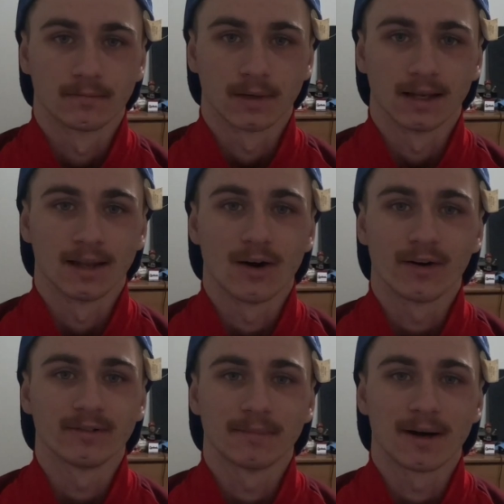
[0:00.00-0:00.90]
Hello
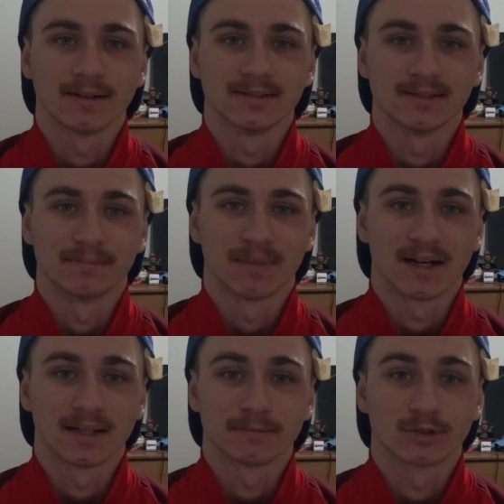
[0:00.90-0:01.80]
everybody, my
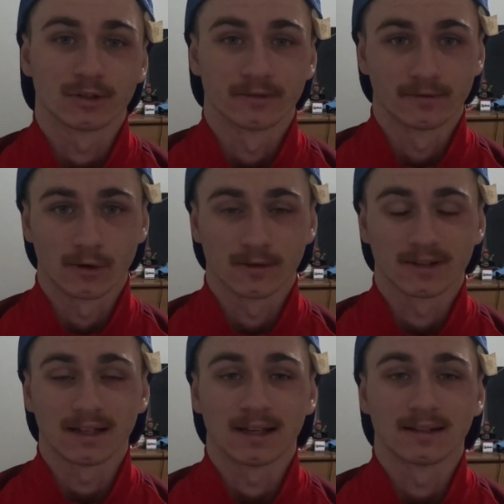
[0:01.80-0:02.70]
name is Tristan
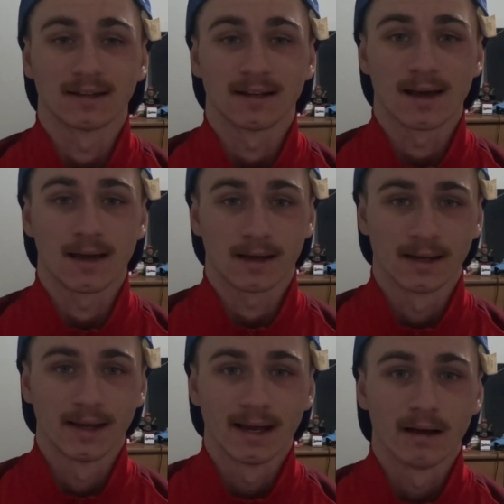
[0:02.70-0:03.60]
Folks, and today
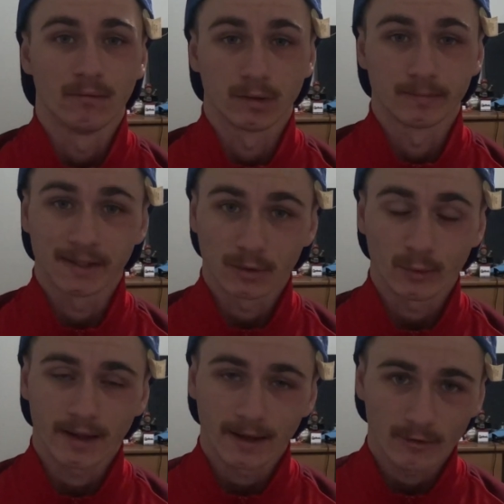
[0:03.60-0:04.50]
we will be
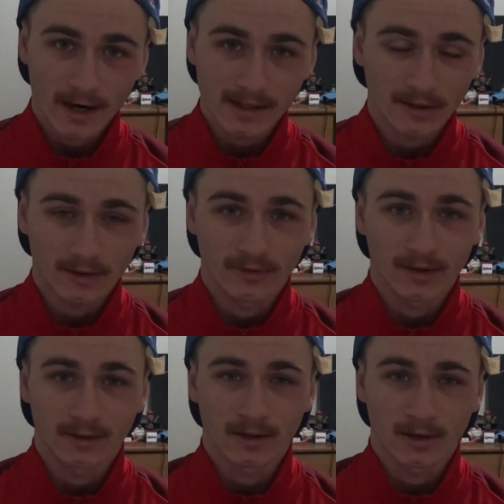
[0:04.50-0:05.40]
doing a ratings
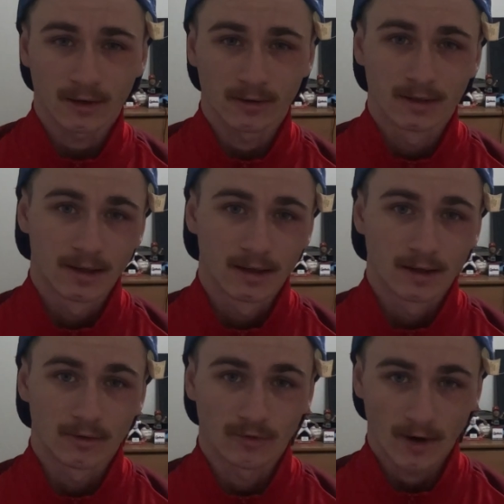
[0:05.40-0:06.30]
video
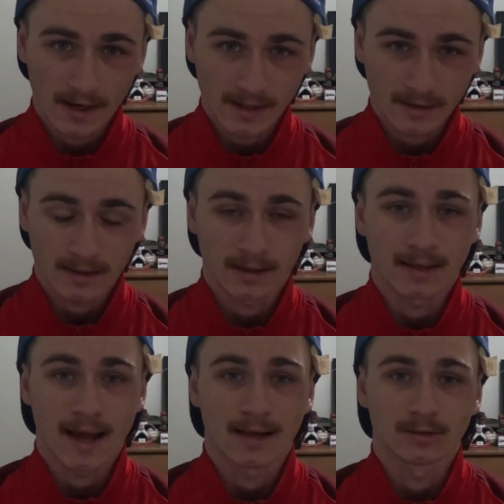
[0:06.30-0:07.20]
rating
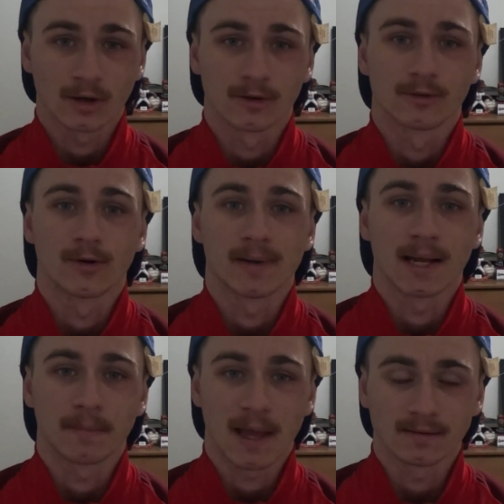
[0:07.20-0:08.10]
NASCAR
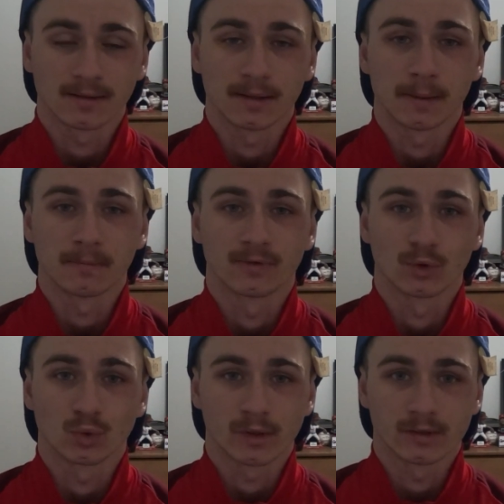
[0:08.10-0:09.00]
Throwback paint schemes for
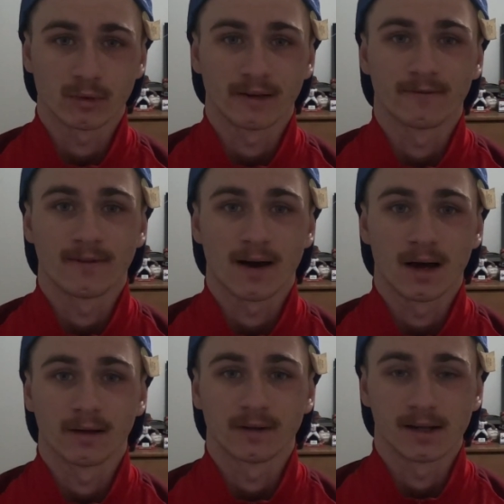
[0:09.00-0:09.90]

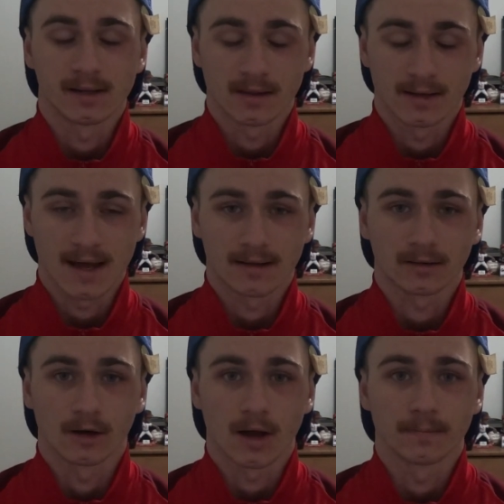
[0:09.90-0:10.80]
2025 ahead of the
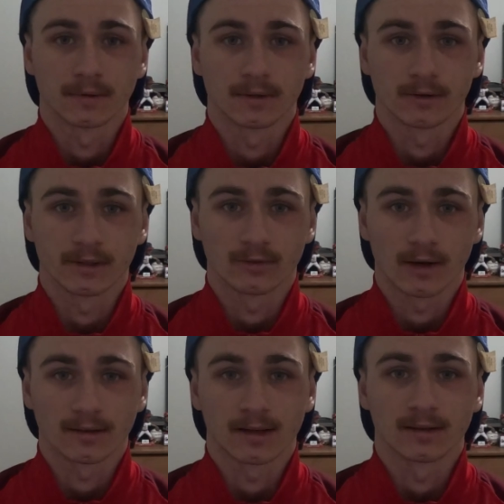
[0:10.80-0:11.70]
NASCAR Cup Series
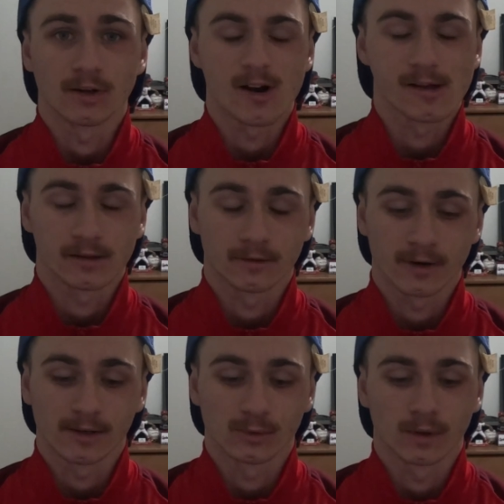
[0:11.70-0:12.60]
racing at Darlington
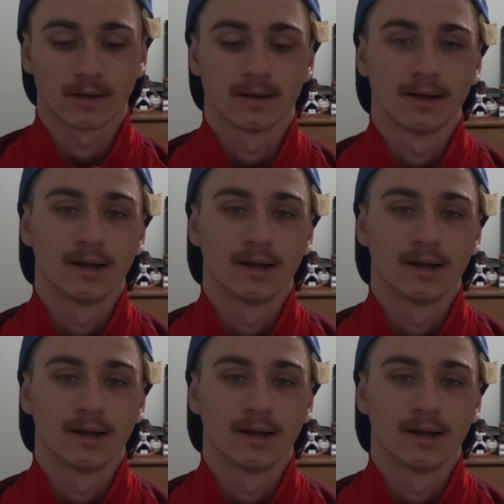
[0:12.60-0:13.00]
Raceway